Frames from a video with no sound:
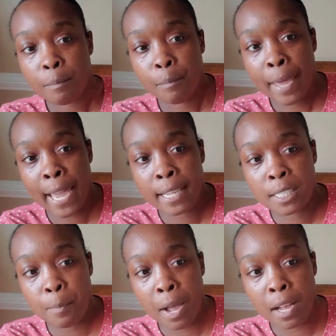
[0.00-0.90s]
paint
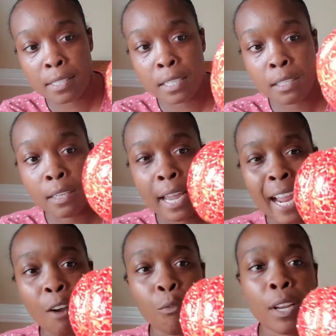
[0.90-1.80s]
spots, it looked like.
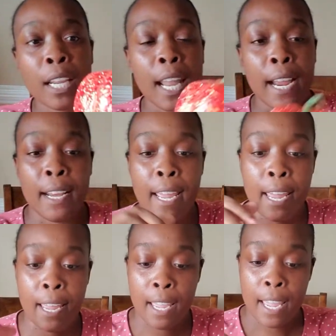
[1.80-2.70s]
I really like
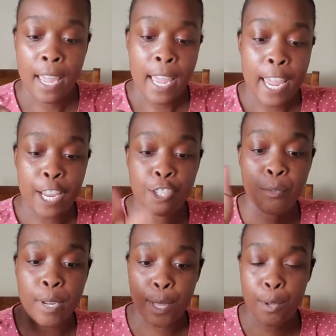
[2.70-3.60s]
that. As
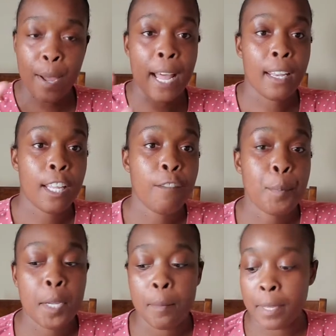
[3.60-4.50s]
you know, I love
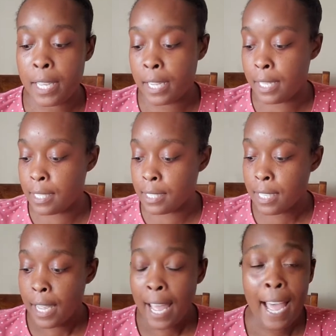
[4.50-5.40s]
pumpkins.
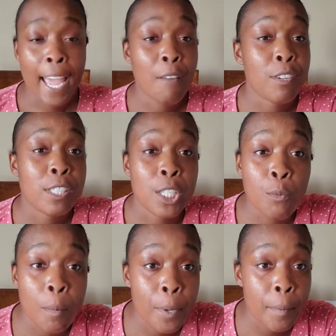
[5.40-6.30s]
I have a
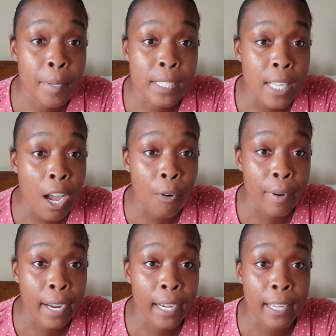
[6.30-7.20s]
slew of pumpkins
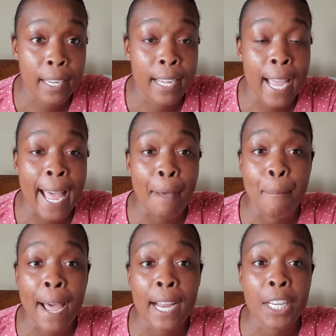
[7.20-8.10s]
already. I
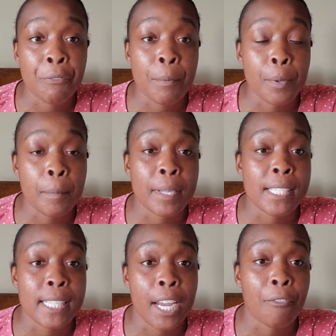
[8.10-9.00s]
buy different
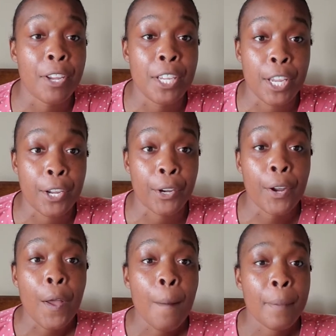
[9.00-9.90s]
pumpkins every year
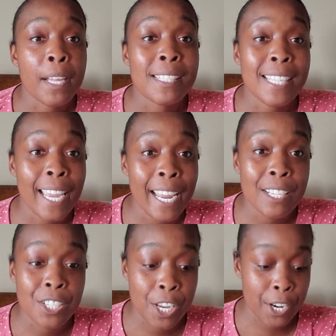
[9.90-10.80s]
because
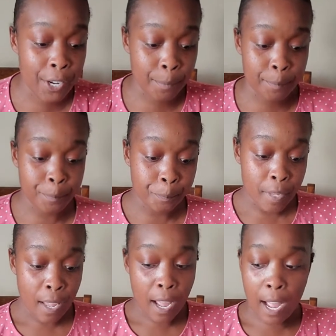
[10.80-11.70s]
each year
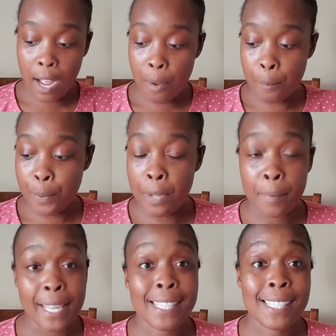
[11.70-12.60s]

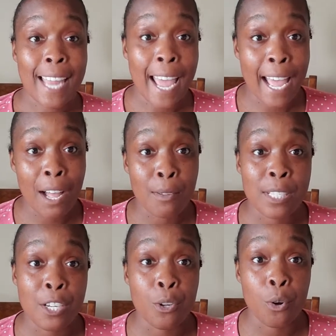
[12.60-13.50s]
pumpkin
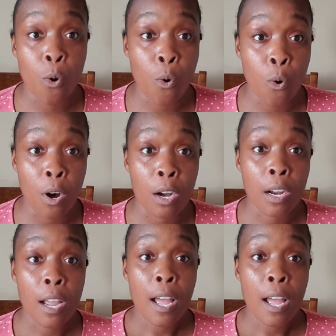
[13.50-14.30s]
styles and decor